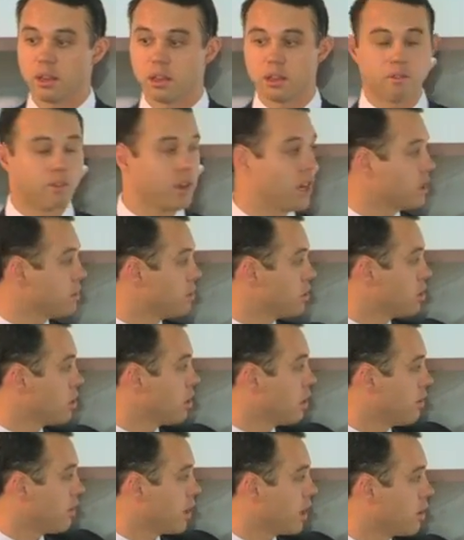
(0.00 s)
the vast
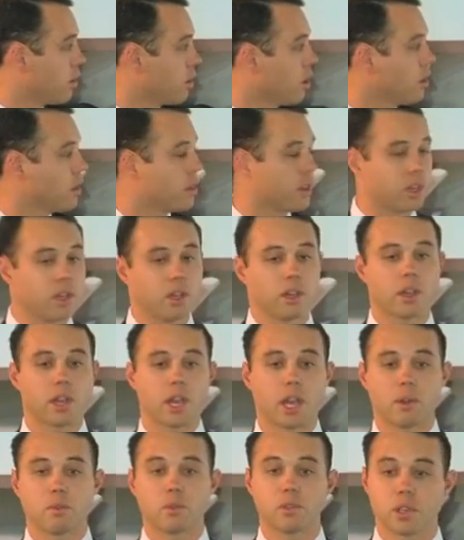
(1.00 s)
majority of our growth that year
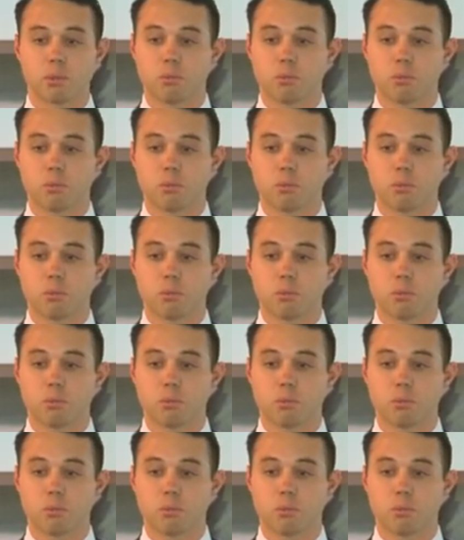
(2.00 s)
was